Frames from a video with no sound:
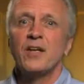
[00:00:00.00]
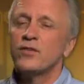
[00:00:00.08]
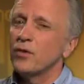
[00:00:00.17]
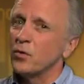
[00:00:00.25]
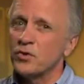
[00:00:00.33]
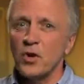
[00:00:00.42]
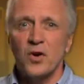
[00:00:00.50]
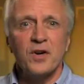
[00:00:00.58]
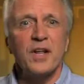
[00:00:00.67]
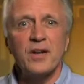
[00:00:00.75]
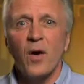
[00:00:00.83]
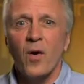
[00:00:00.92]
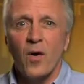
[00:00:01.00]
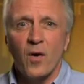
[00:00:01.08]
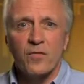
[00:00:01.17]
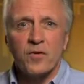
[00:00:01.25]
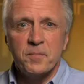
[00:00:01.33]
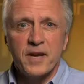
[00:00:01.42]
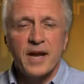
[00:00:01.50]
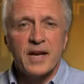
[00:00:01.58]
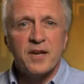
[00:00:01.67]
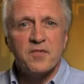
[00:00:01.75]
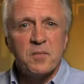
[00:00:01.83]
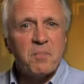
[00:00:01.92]
So turn it all from
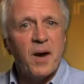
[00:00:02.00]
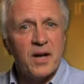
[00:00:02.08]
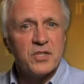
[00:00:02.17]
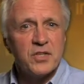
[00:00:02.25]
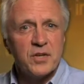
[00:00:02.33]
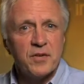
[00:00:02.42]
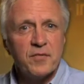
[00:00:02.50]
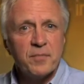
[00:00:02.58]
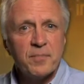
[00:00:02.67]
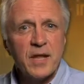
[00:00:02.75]
negative to positive.